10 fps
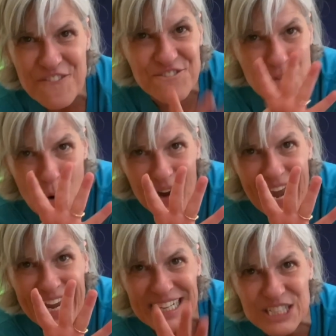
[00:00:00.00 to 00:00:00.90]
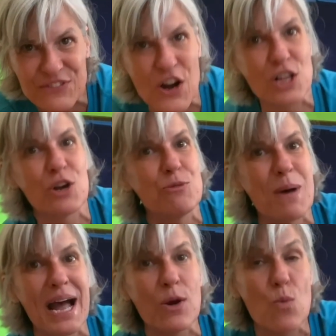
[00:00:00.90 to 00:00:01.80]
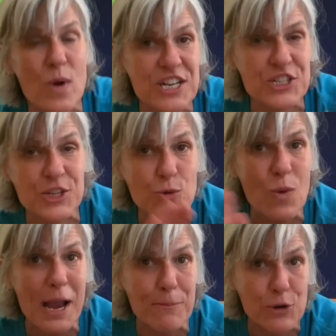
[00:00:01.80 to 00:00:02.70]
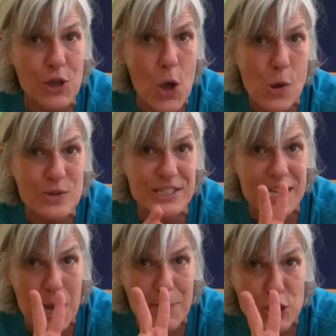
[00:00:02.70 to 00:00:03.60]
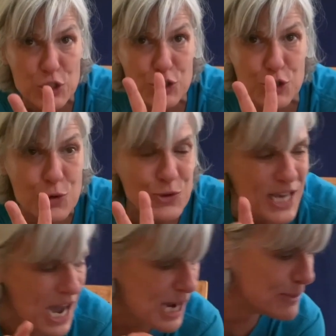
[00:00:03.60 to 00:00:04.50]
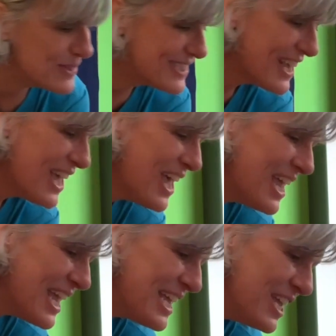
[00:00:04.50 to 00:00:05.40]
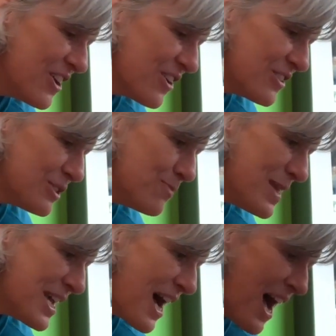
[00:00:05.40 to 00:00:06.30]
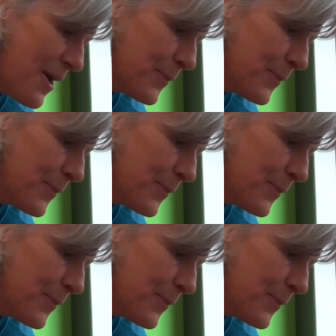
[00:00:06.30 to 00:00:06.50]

four eights, followed by windshield wiper, the whole step, two times. Here's Mija.